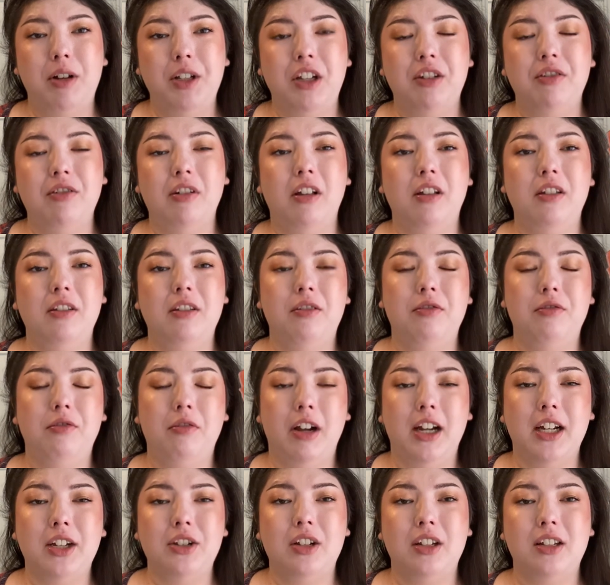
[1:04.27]
you follow the
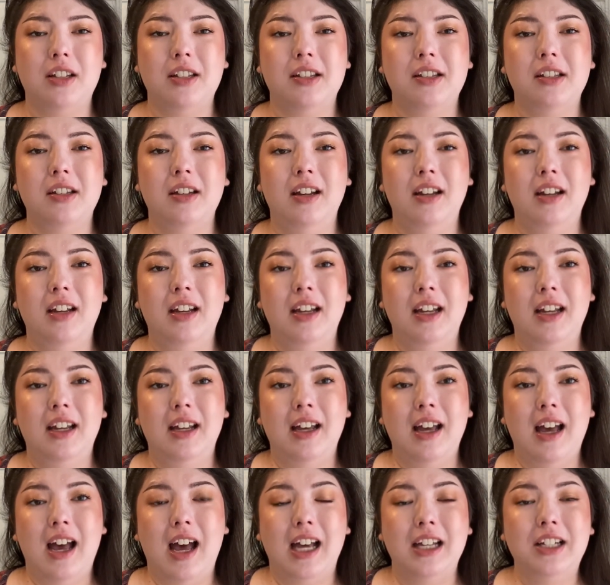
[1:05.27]
directions,
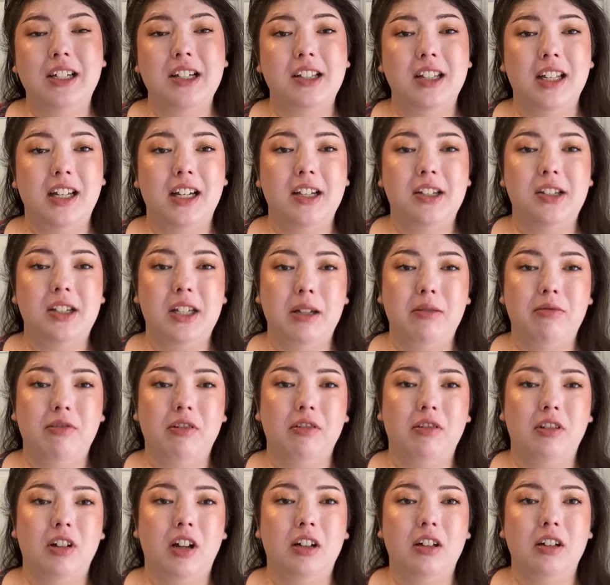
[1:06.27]
I just let it steep for
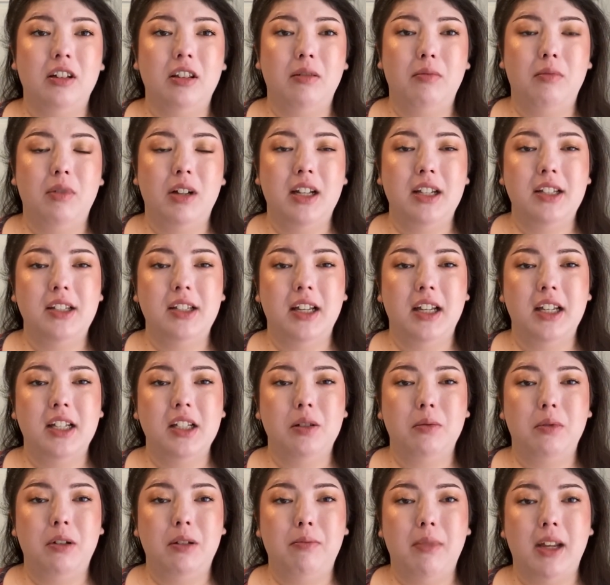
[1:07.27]
longer than what it
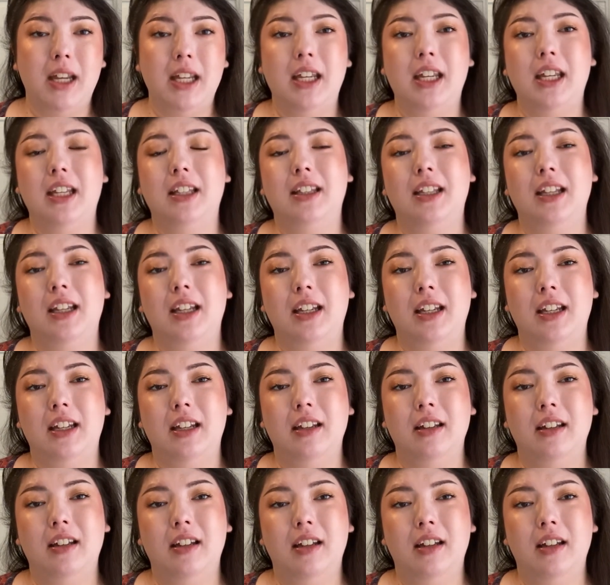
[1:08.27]
says when making the